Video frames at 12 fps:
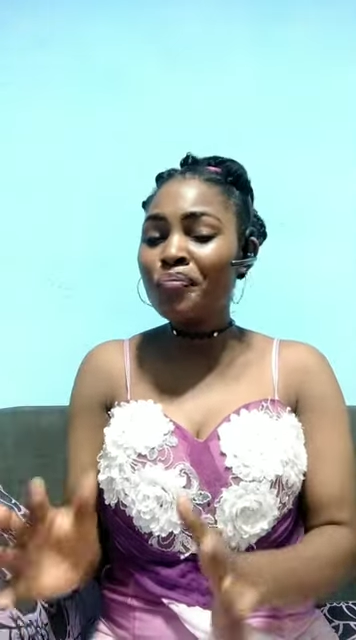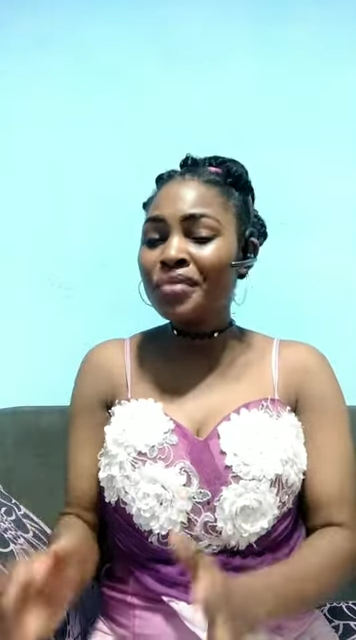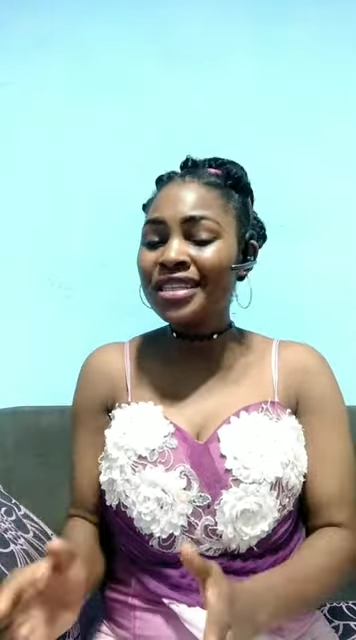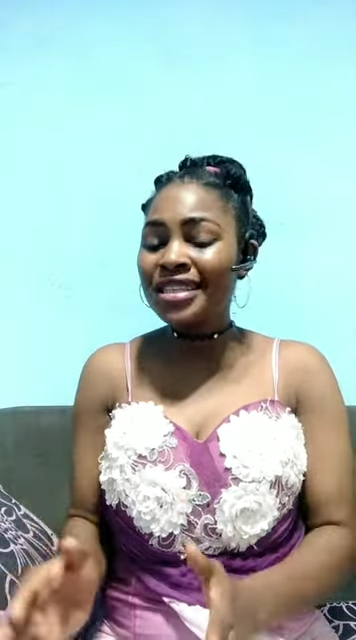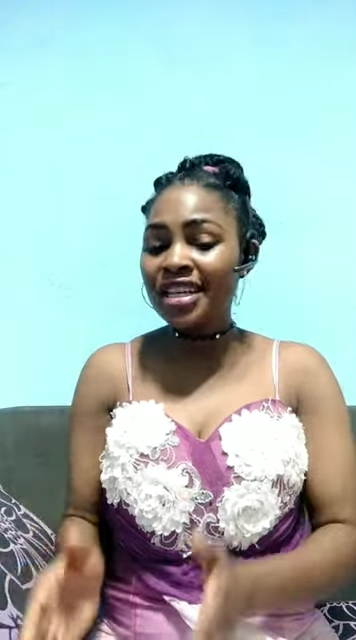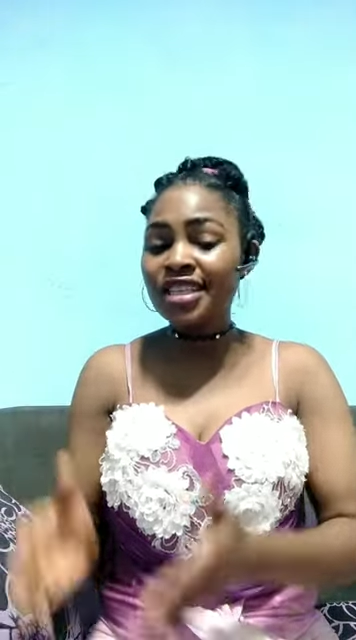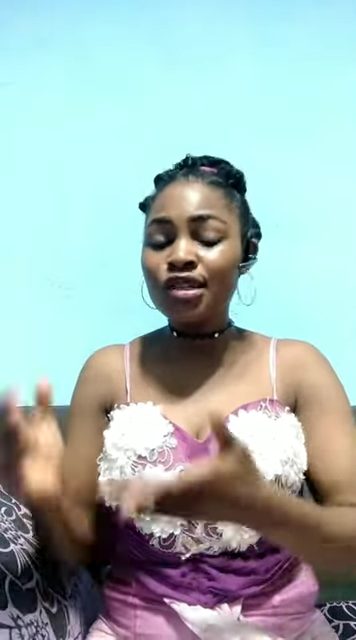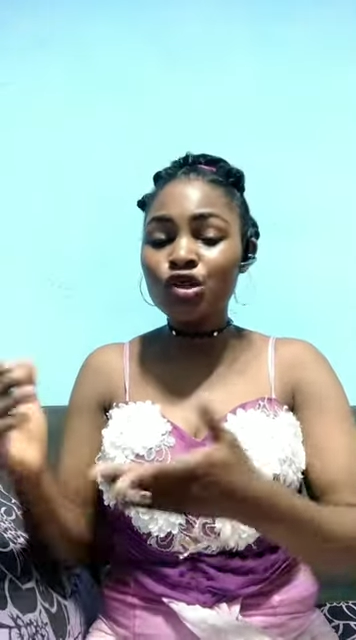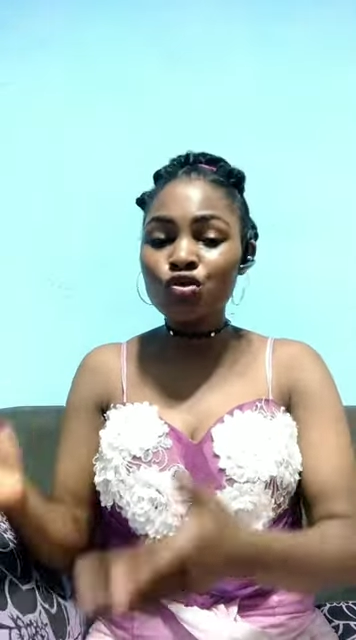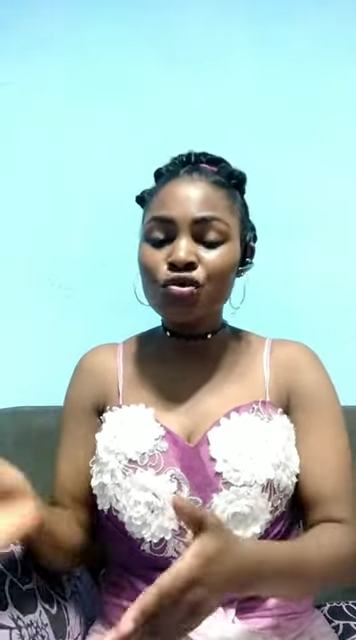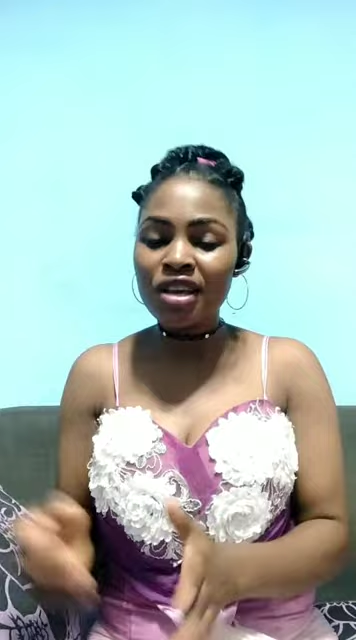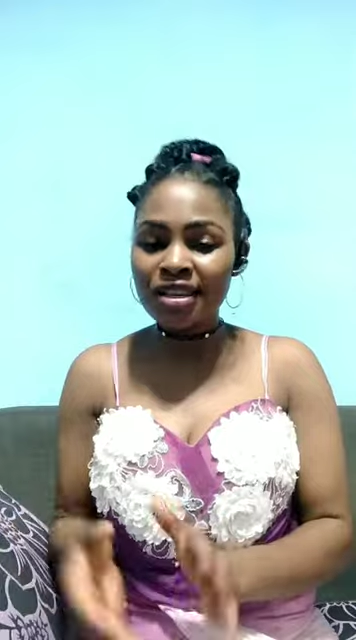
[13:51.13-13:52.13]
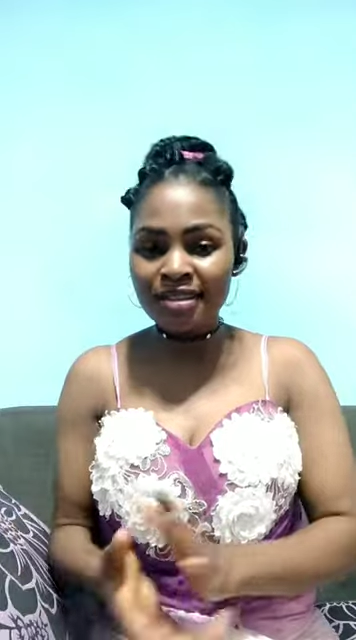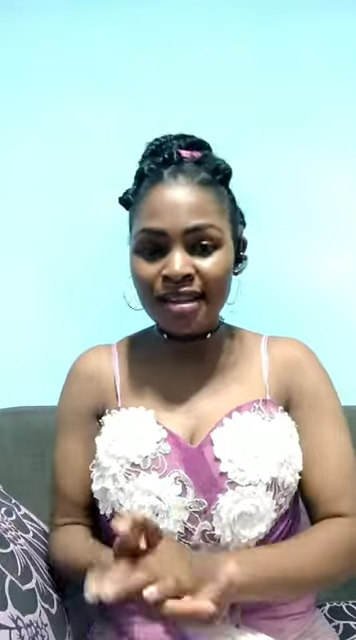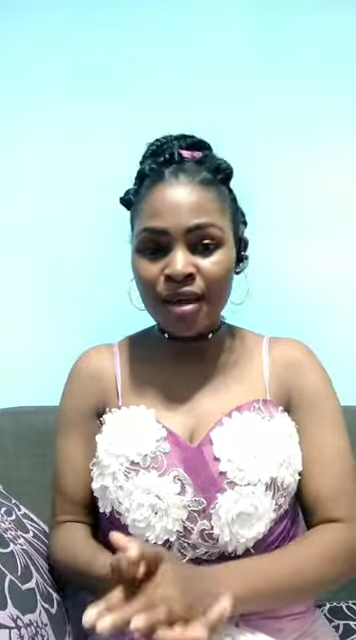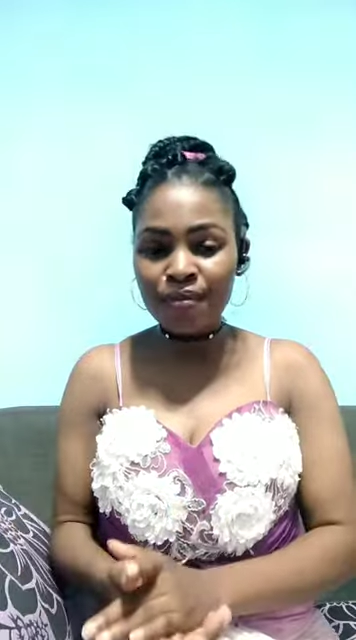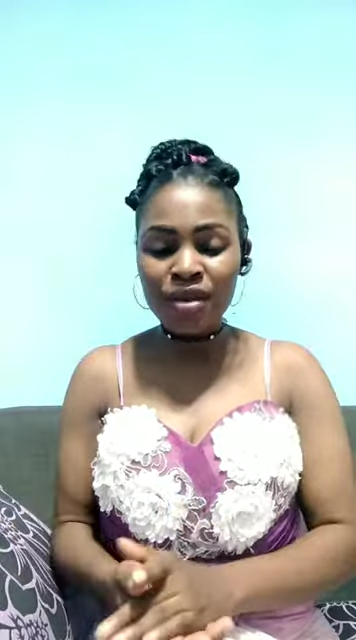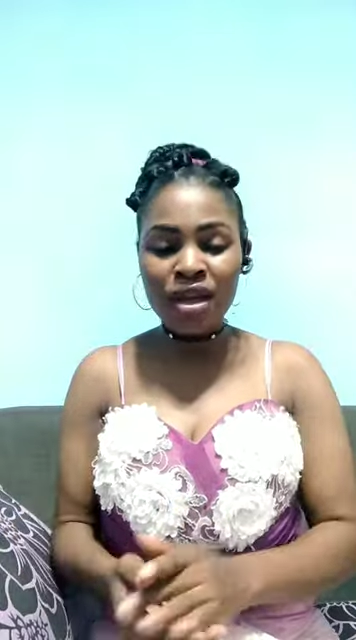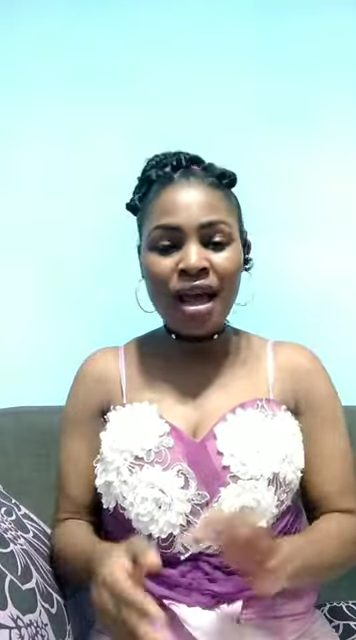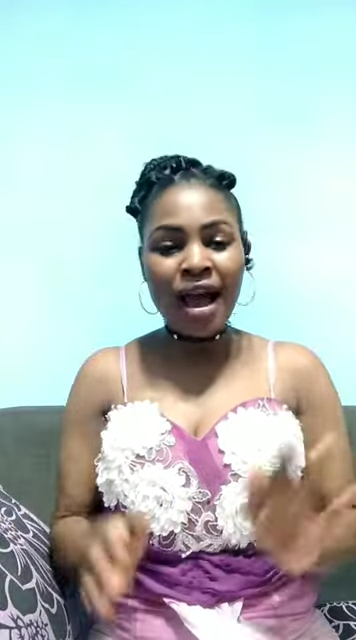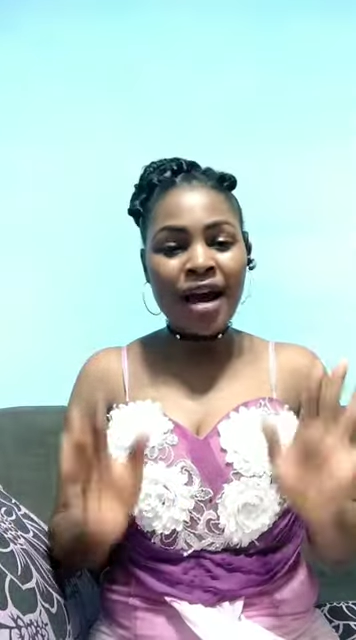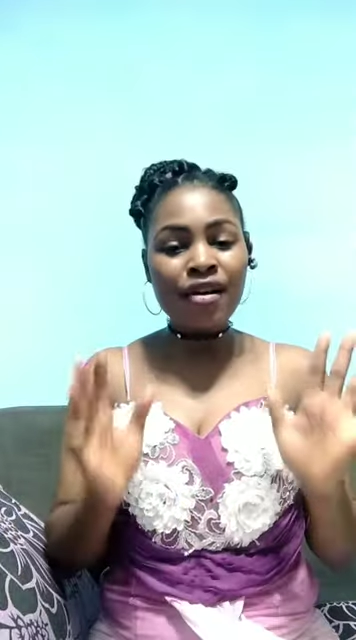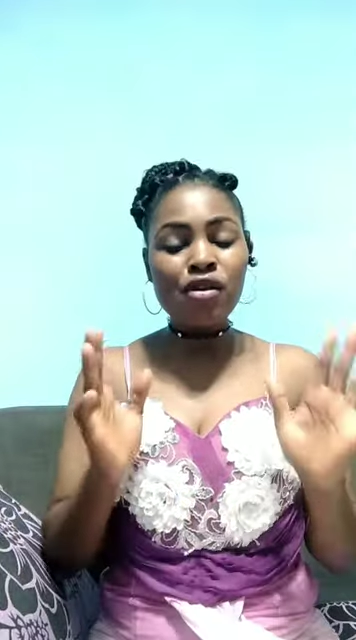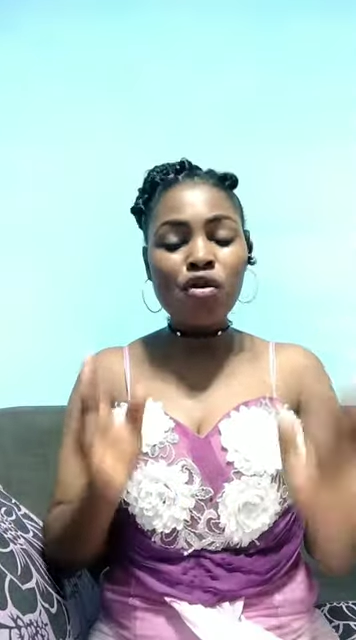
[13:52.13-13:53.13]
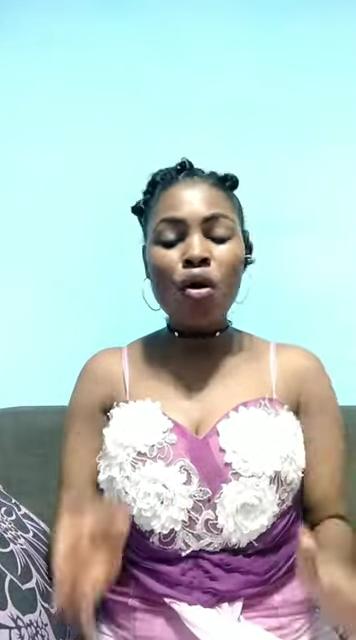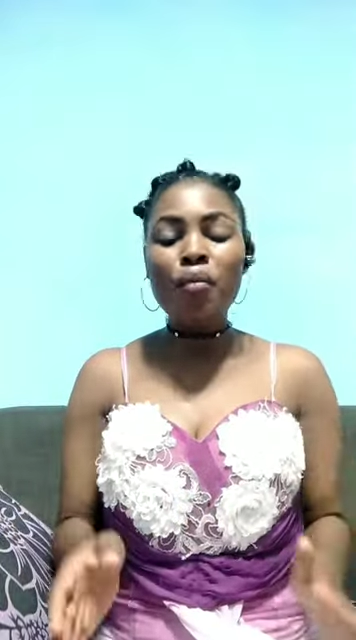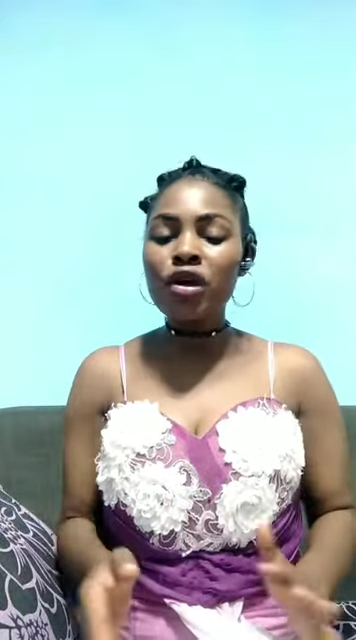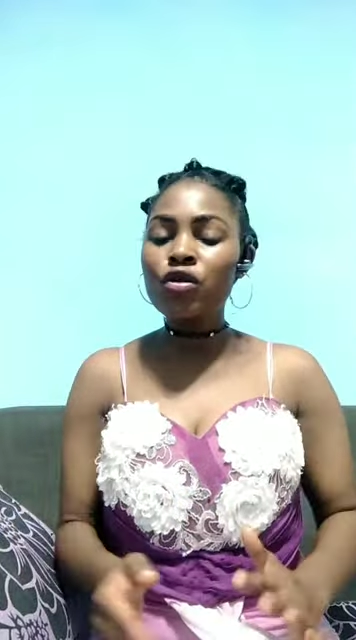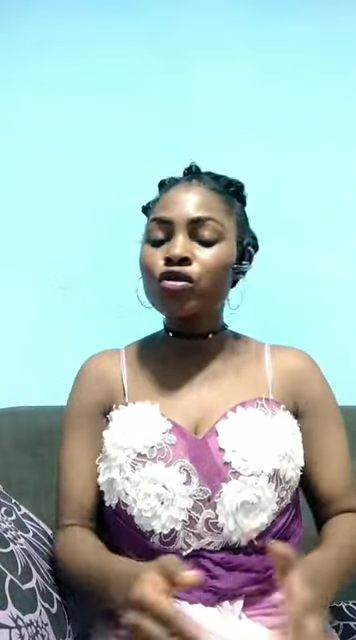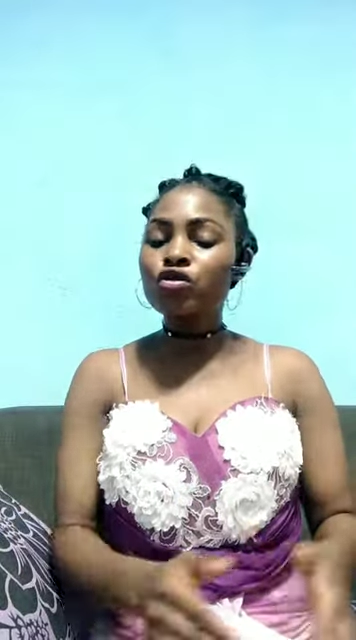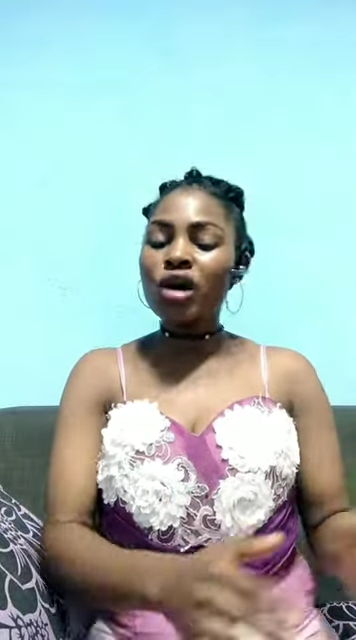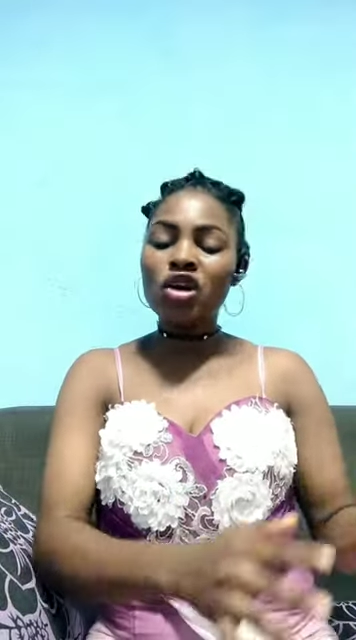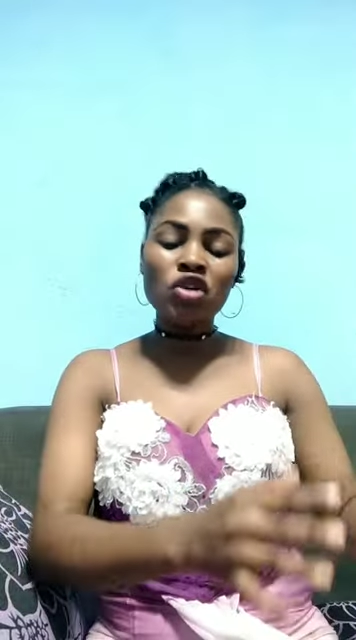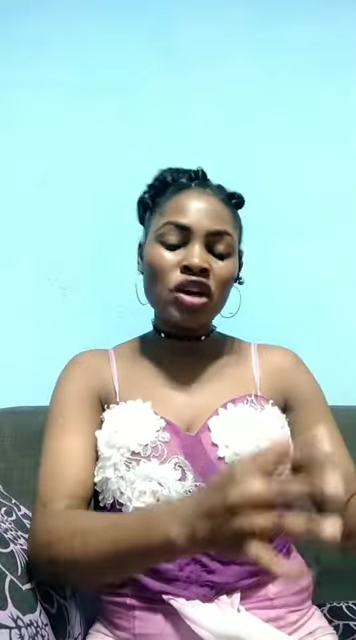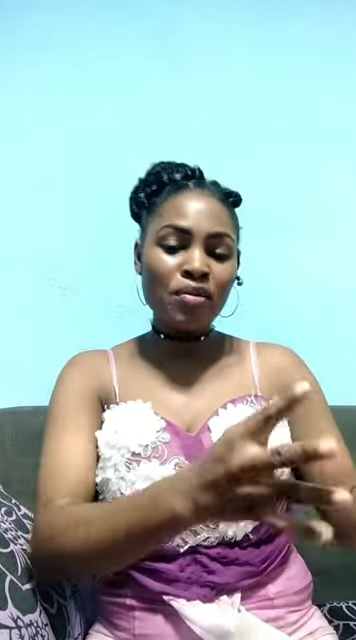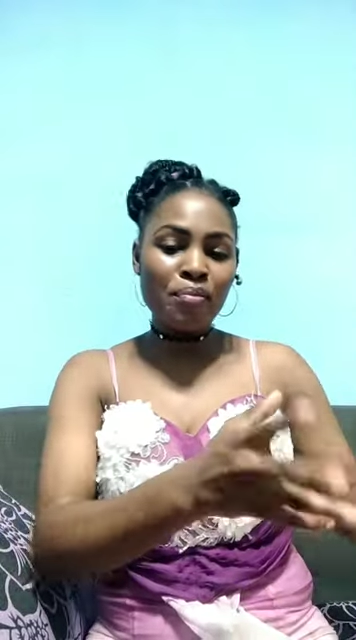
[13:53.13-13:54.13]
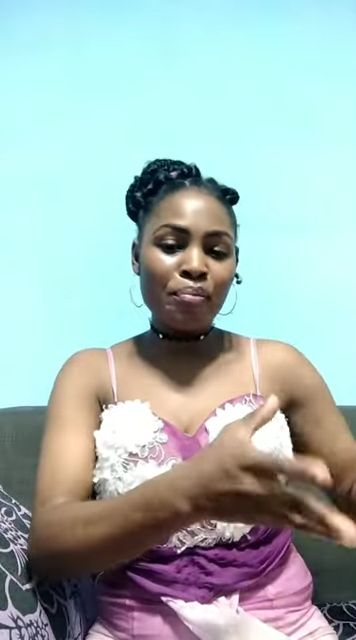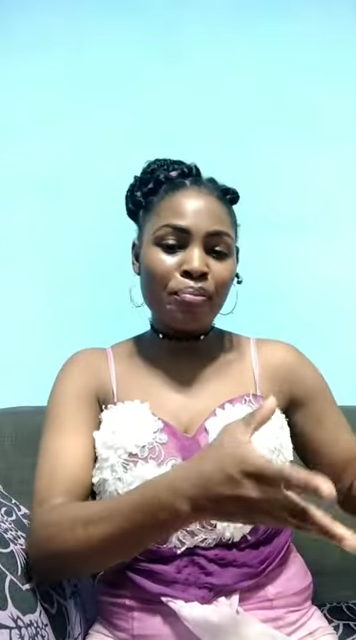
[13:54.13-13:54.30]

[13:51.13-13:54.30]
business in 2 years time, I recommend you to actually